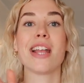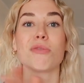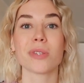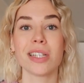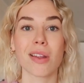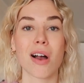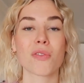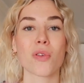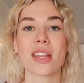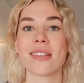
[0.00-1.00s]
a
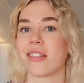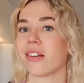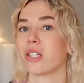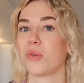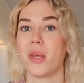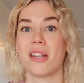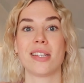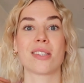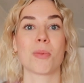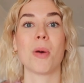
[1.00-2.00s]
read-along for this series. We
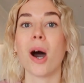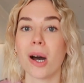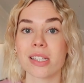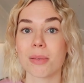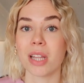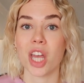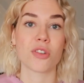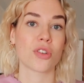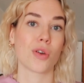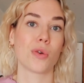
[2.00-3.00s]
did some awesome
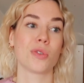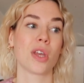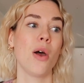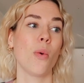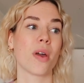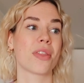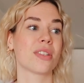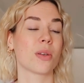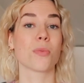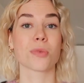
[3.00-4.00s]
live shows
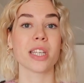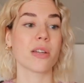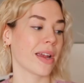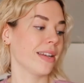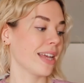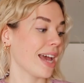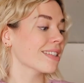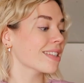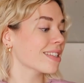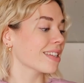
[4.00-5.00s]
with some really great
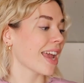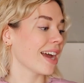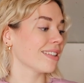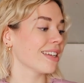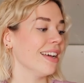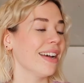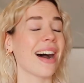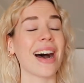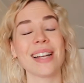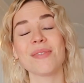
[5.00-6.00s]
guests, and
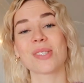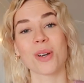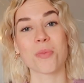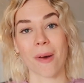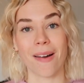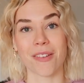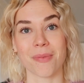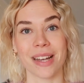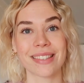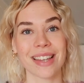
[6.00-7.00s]
I'm so proud of
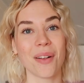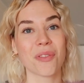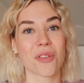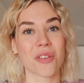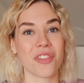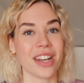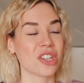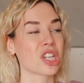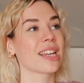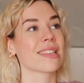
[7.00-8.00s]
myself for
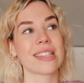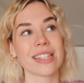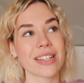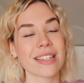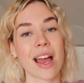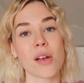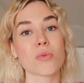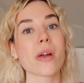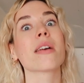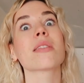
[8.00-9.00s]
finishing a series. I
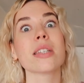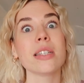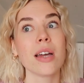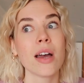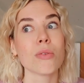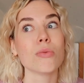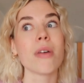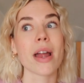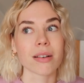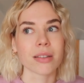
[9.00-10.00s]

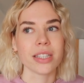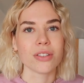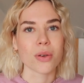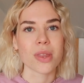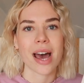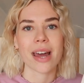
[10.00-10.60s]
rarely do